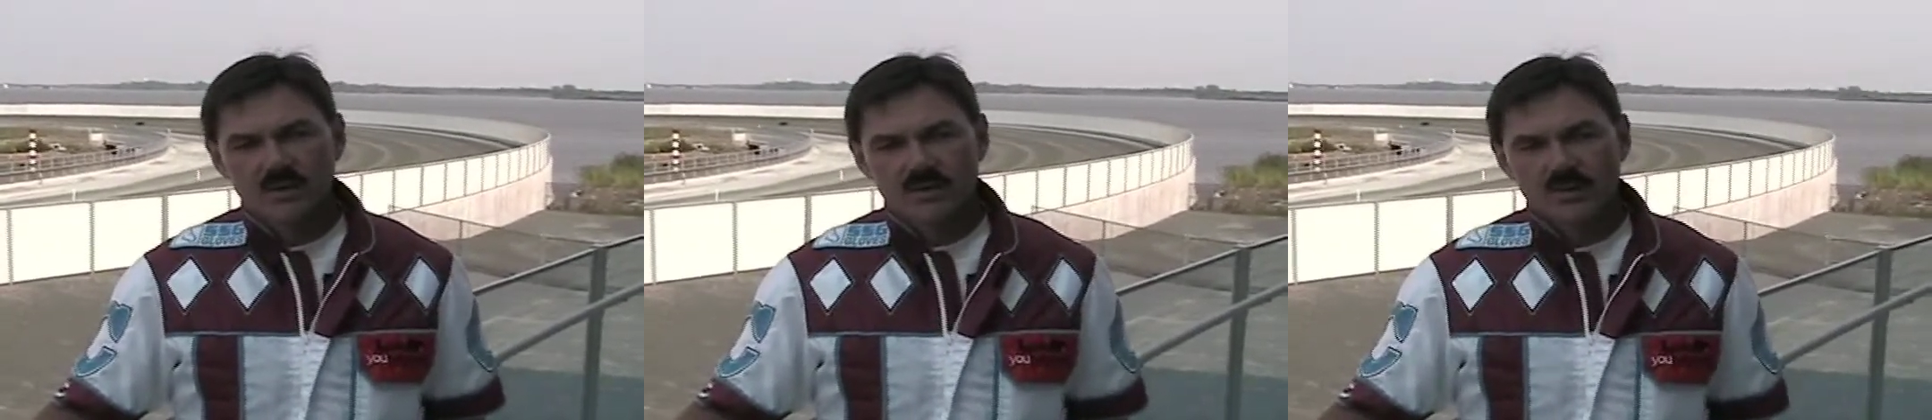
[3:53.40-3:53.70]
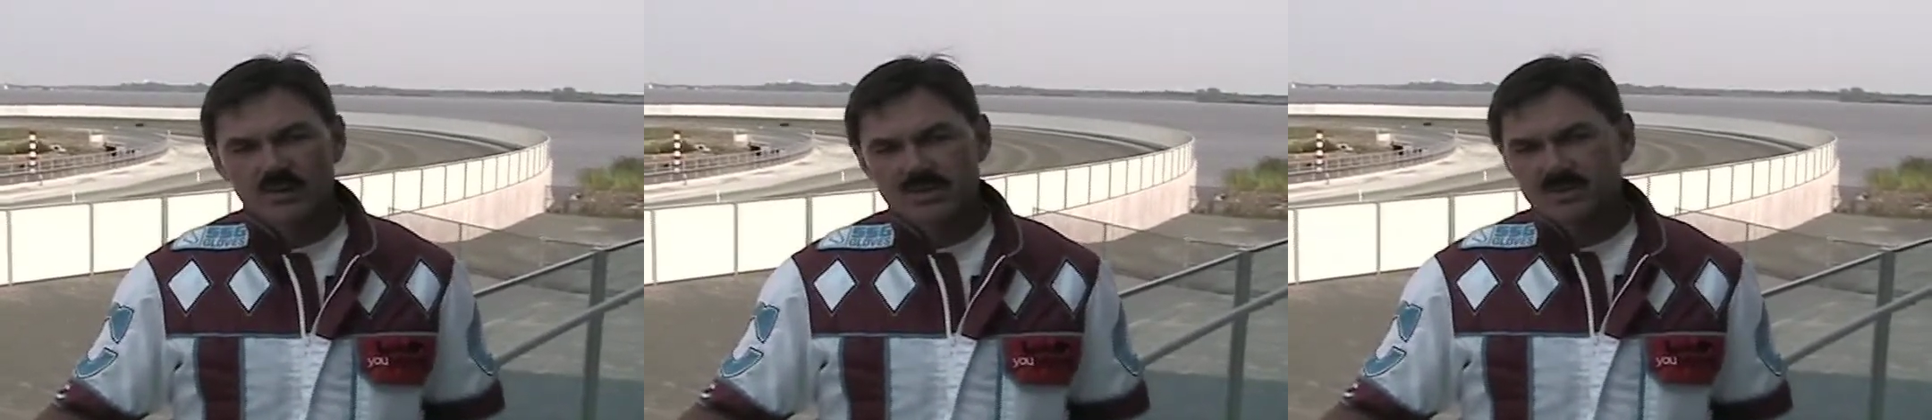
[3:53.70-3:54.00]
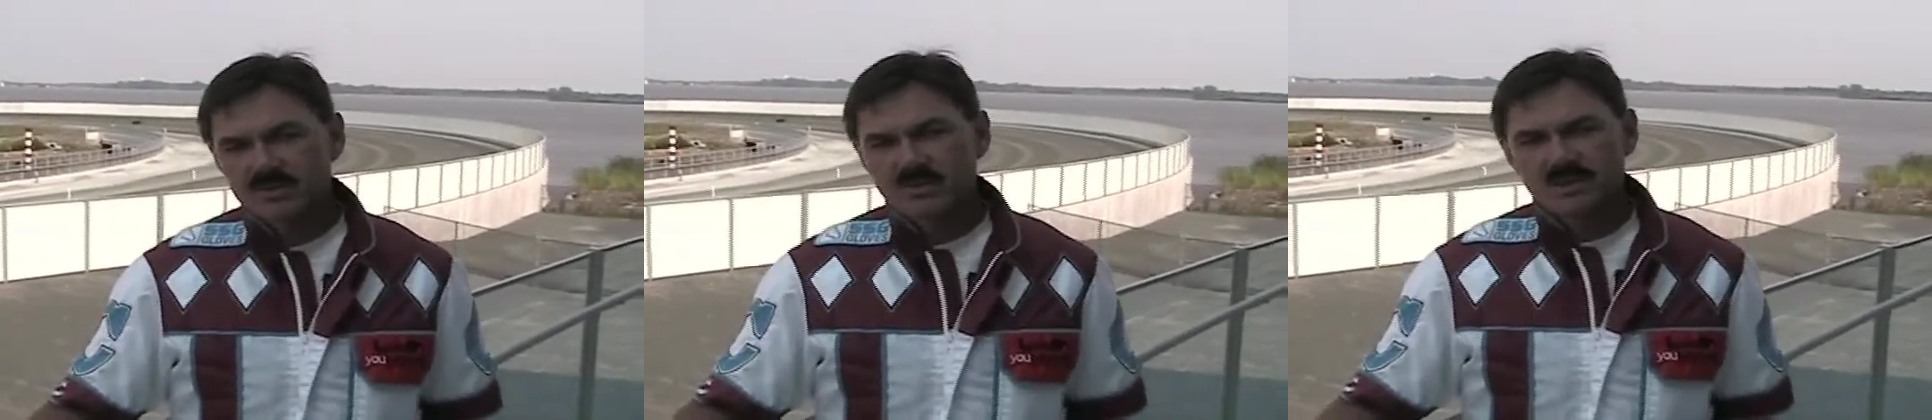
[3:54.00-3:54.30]

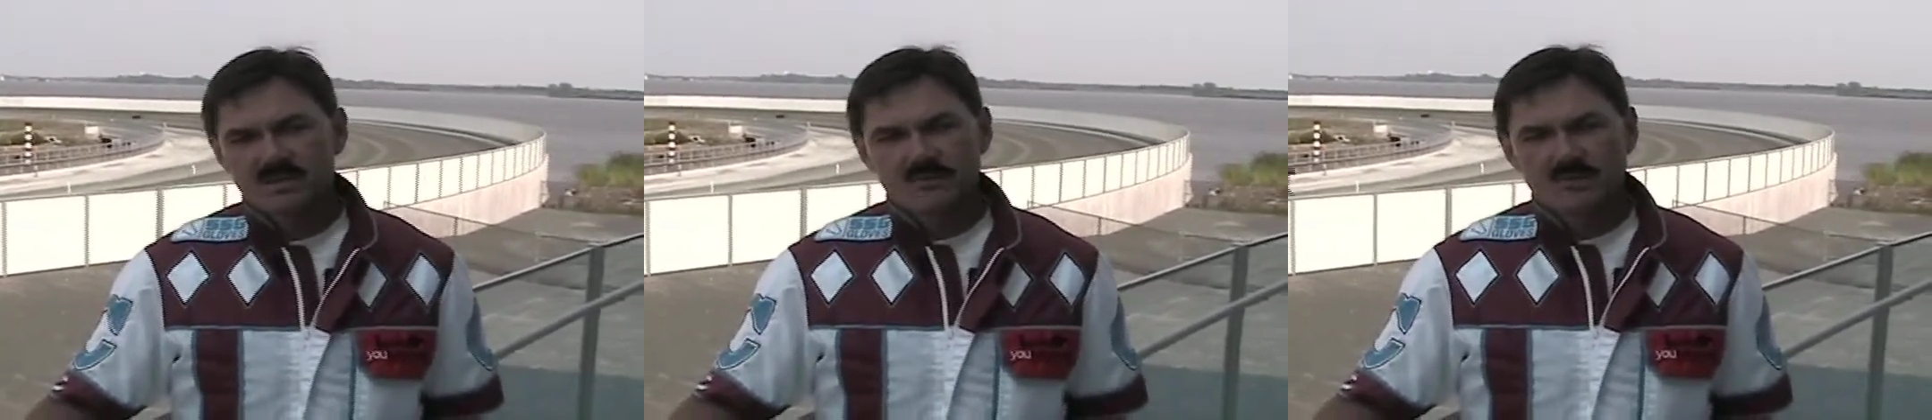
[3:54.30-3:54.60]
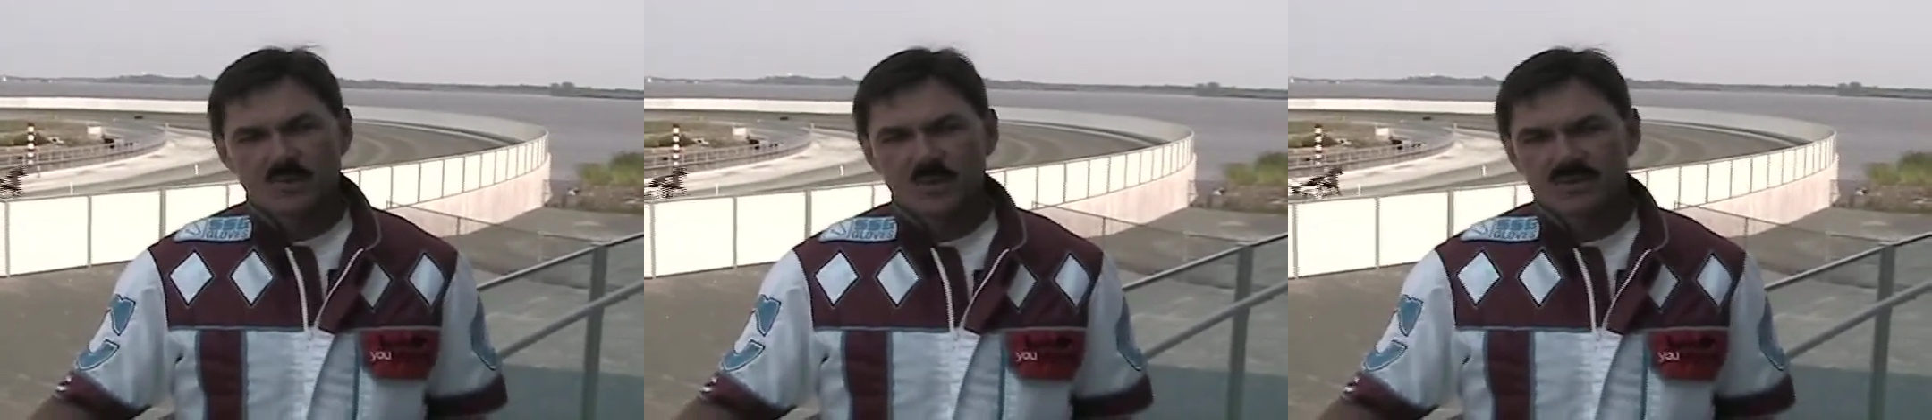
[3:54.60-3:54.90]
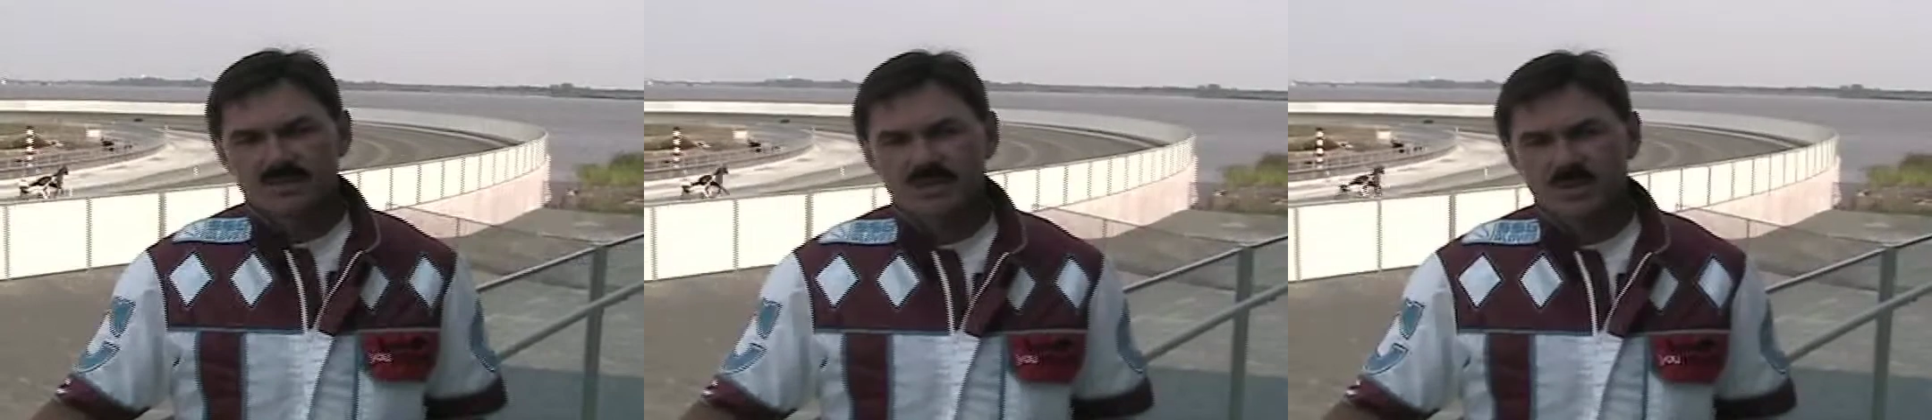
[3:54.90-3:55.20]
horses are racing for
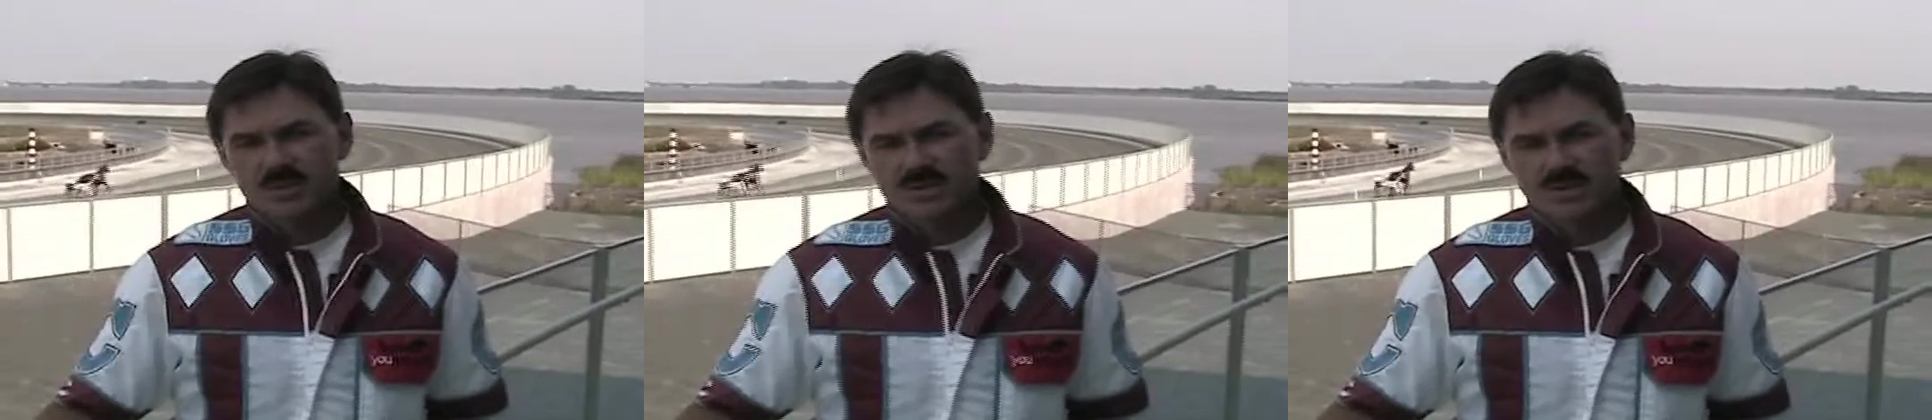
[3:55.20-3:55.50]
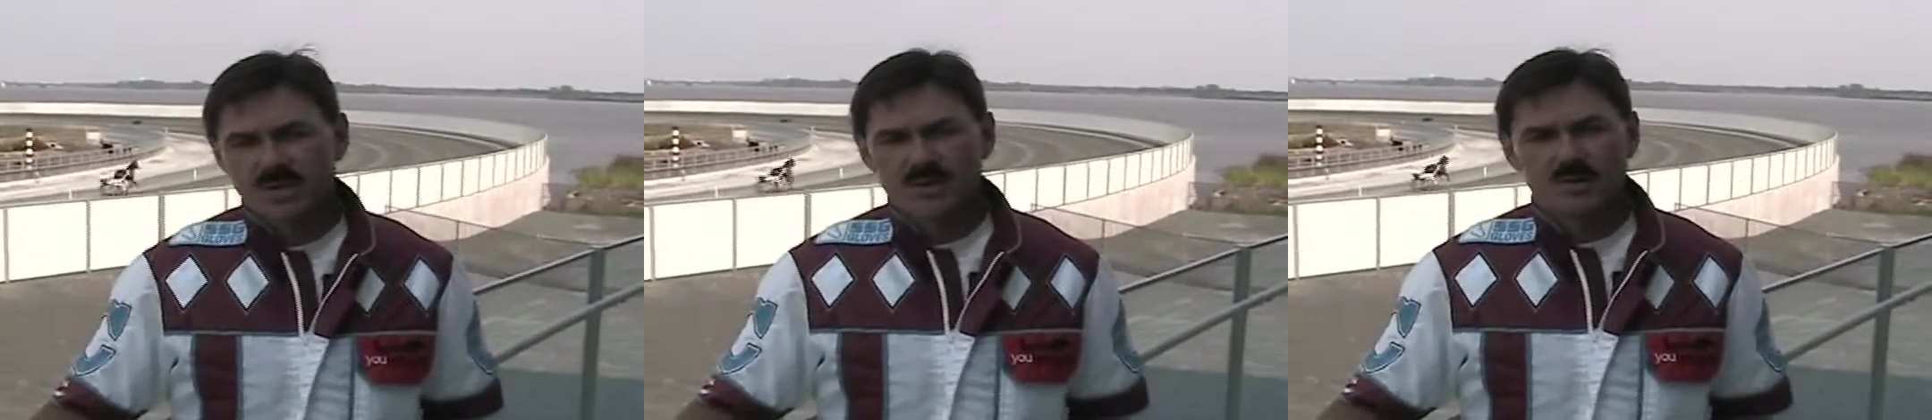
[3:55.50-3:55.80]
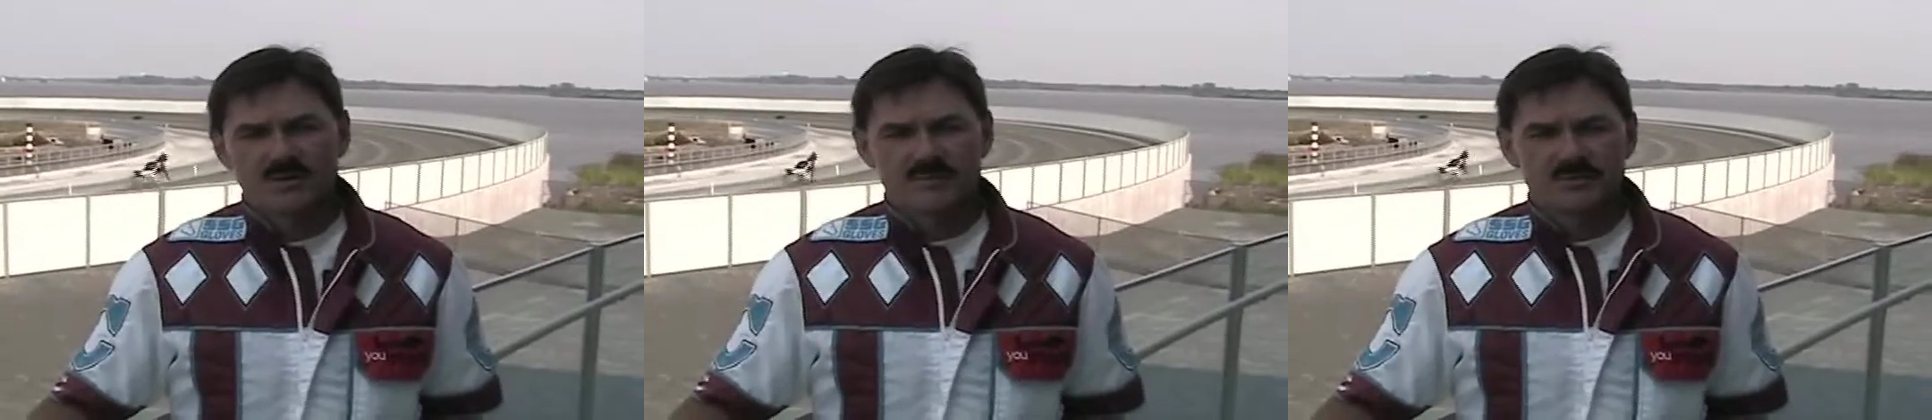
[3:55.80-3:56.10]
purses that were just
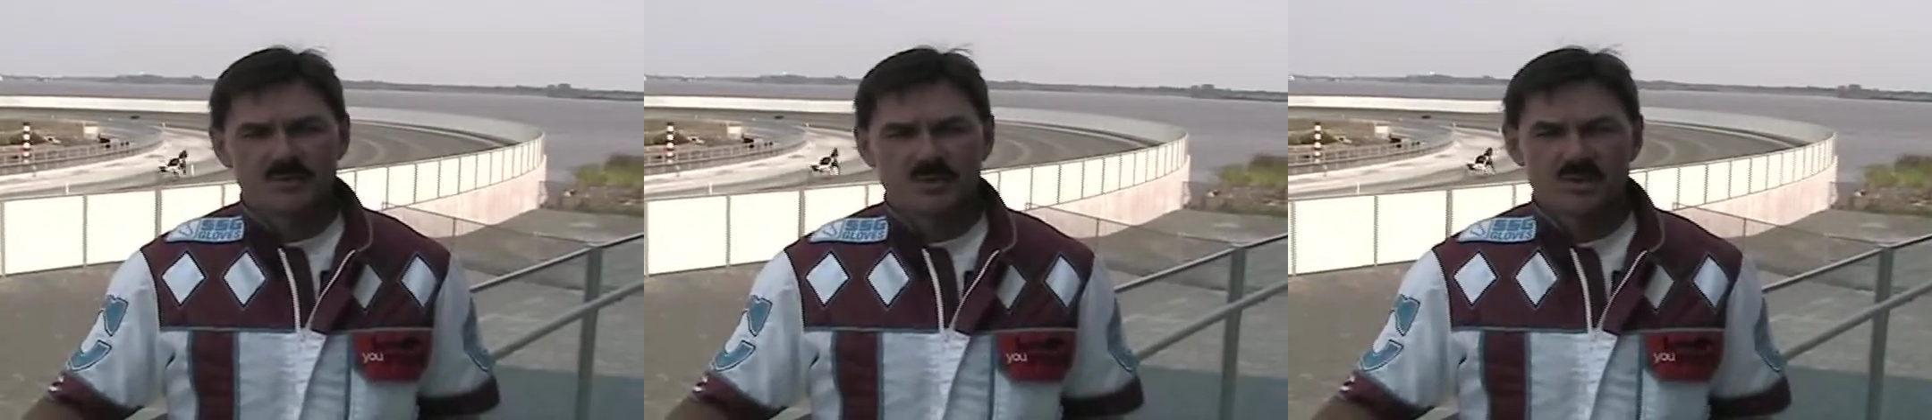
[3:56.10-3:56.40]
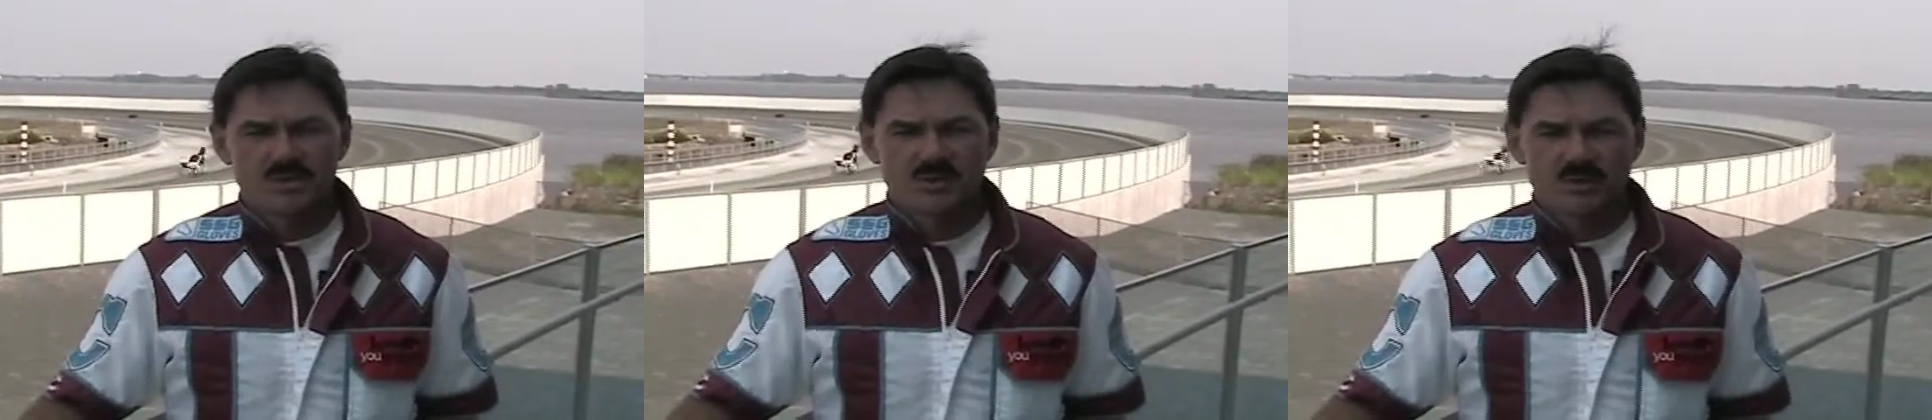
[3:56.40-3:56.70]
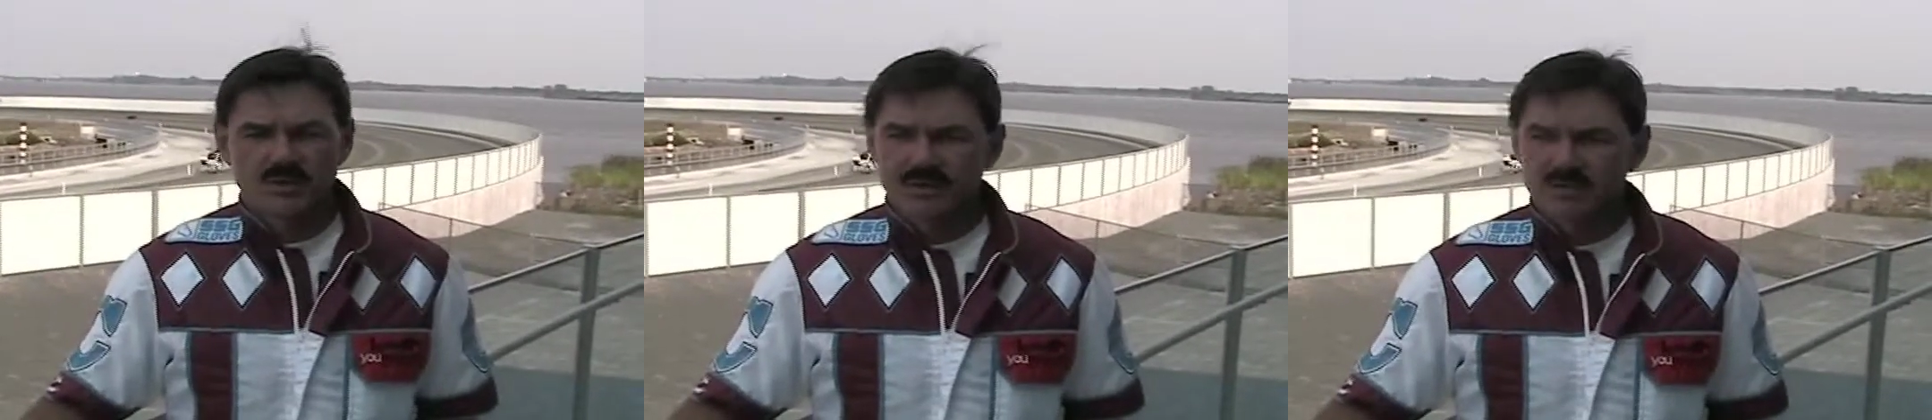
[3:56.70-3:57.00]
unheard of a few years
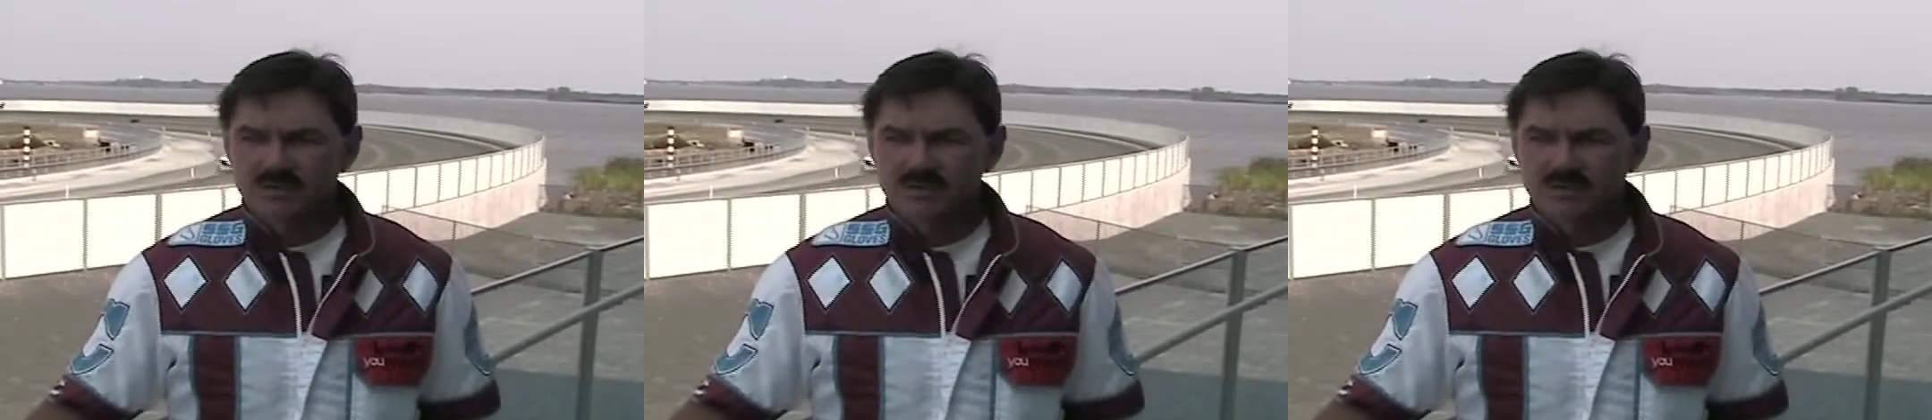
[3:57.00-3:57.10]
ago there.